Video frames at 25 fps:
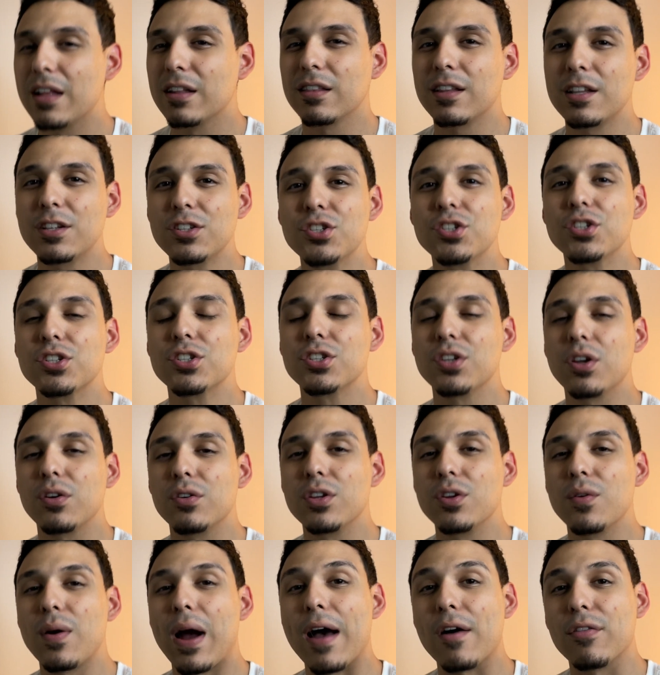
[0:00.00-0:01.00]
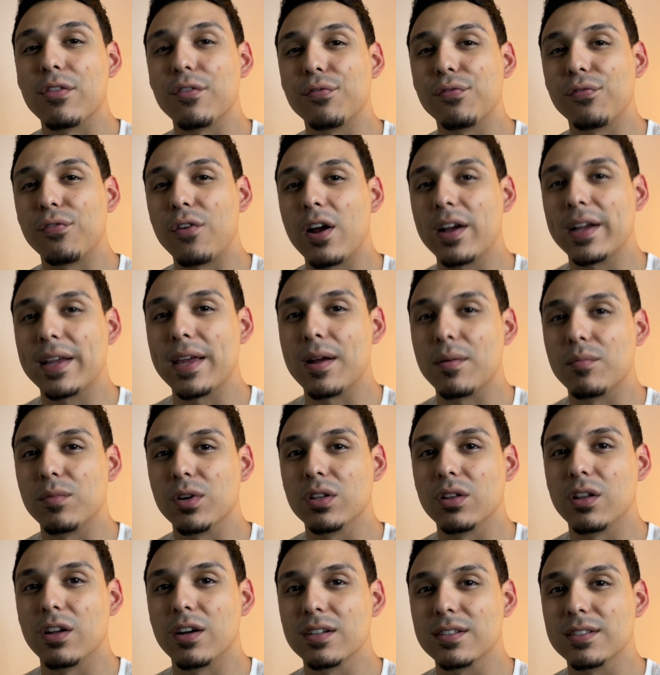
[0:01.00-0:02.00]
let's just show you how the front camera
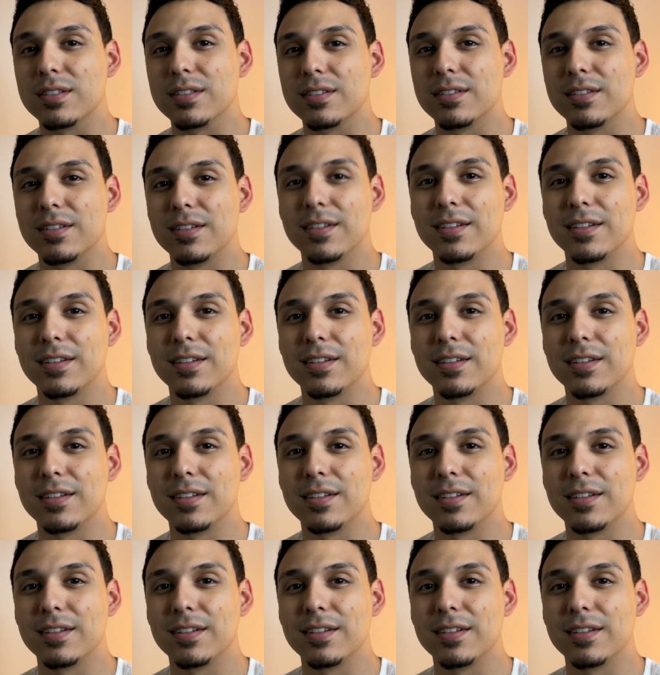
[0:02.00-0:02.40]
looks.